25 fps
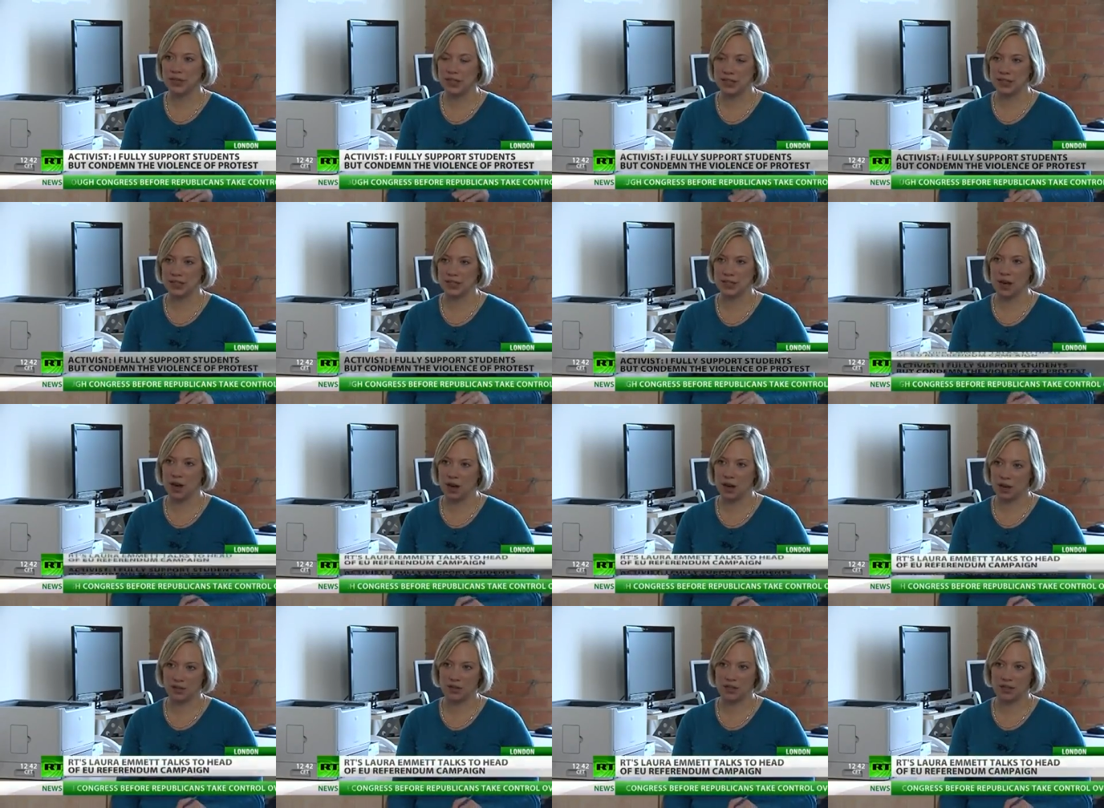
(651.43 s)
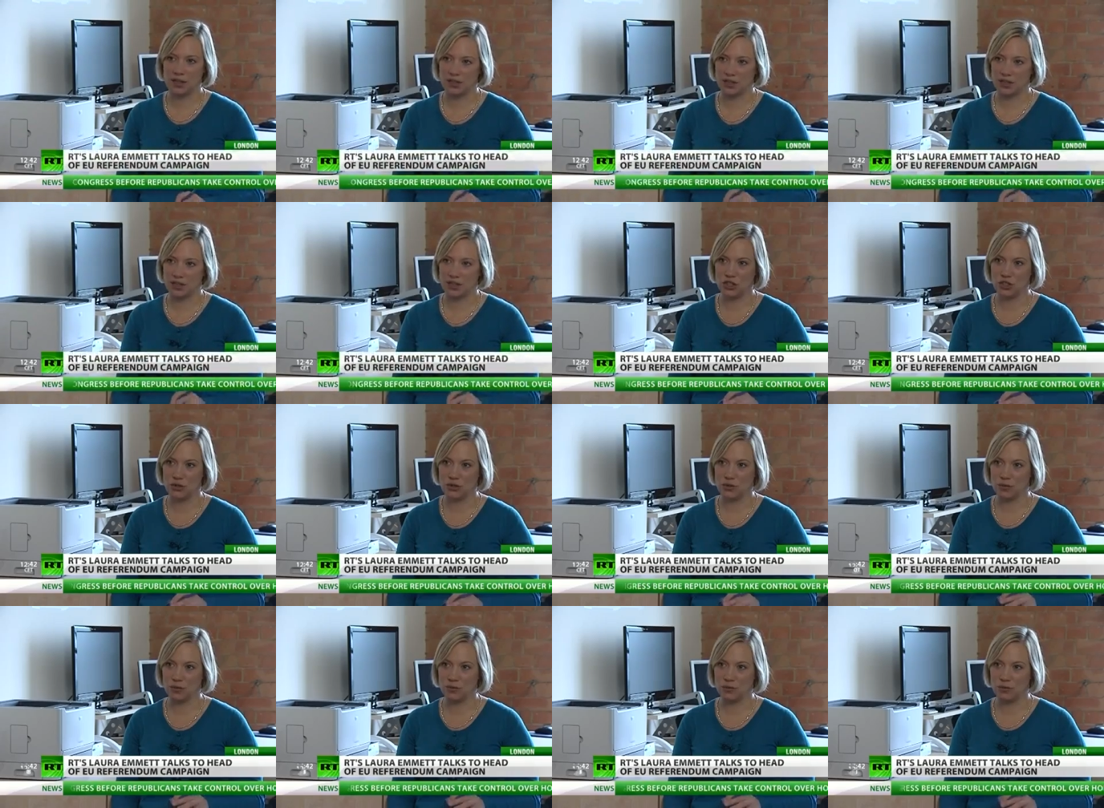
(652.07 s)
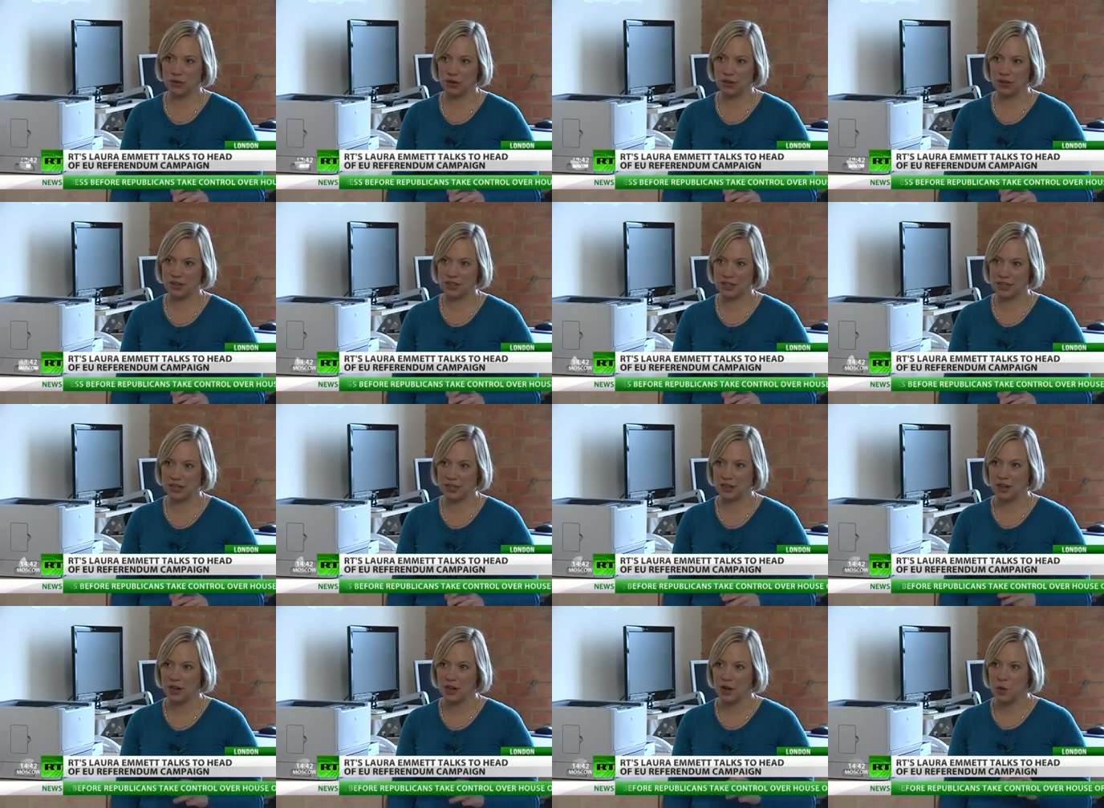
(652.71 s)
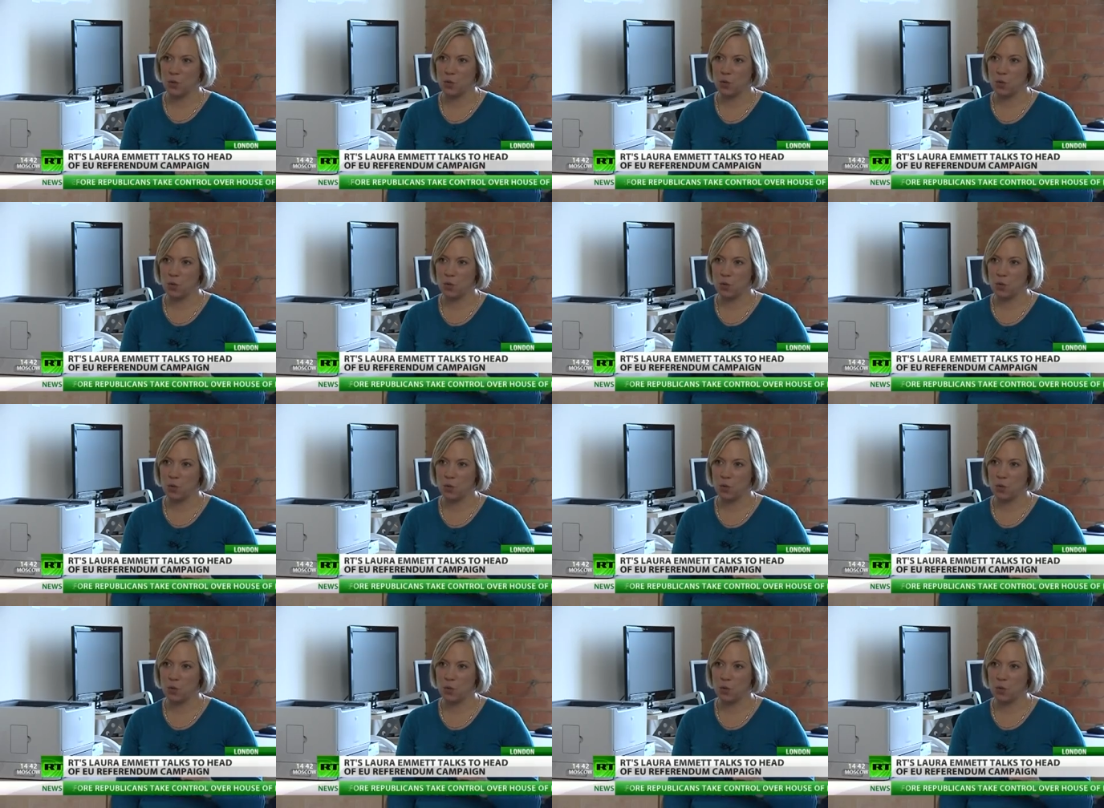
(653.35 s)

these cuts in student funding,